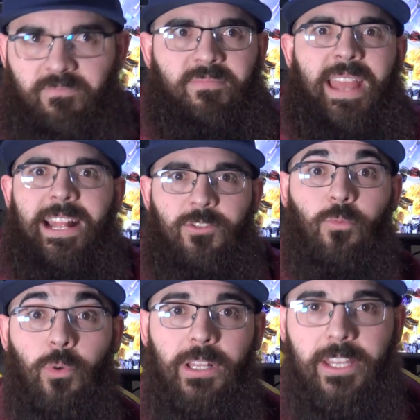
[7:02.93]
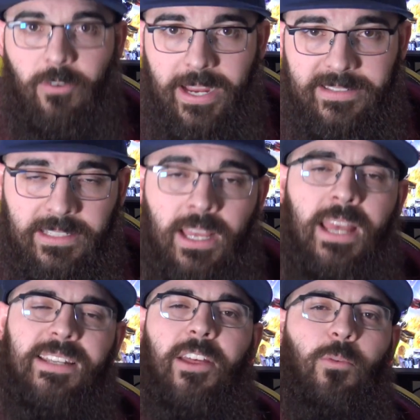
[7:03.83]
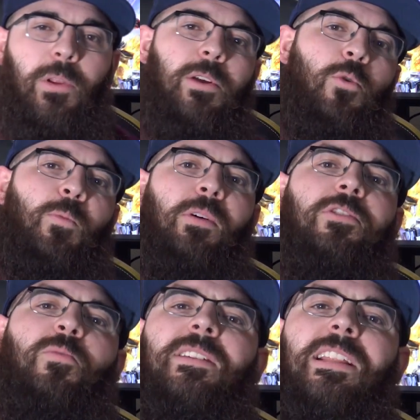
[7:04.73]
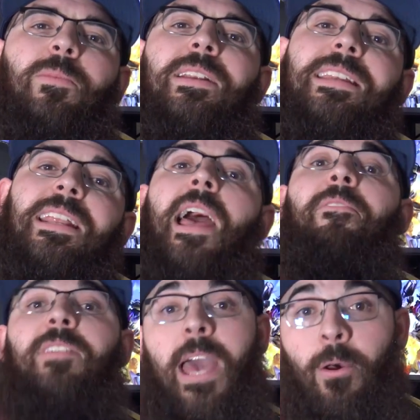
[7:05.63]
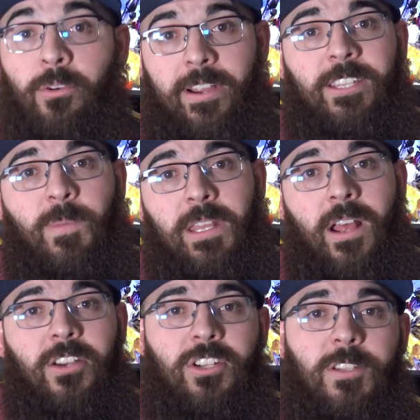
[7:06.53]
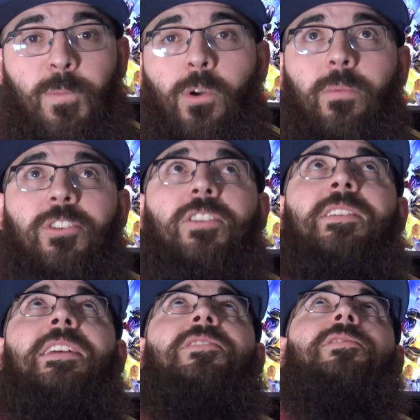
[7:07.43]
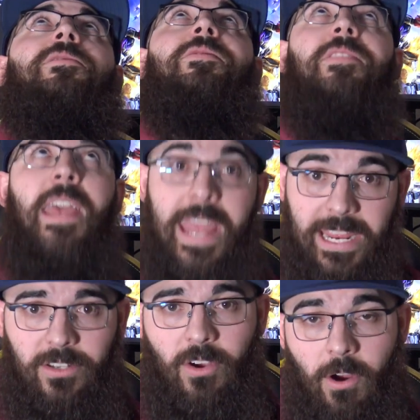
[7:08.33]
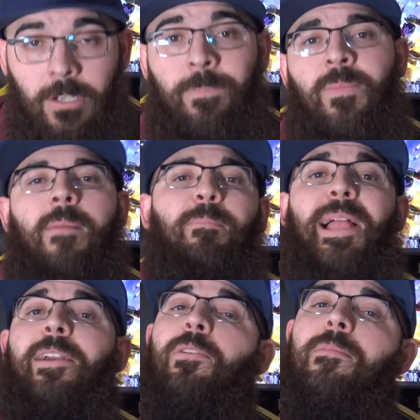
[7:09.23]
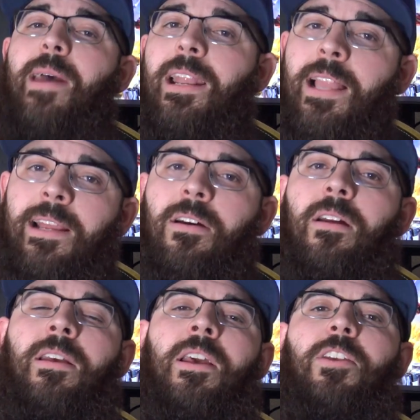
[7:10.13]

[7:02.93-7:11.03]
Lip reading: That's really crazy. Now the really cool part is recently we did have counter espionage get spoiled, which is an insane card. Black green battle icon.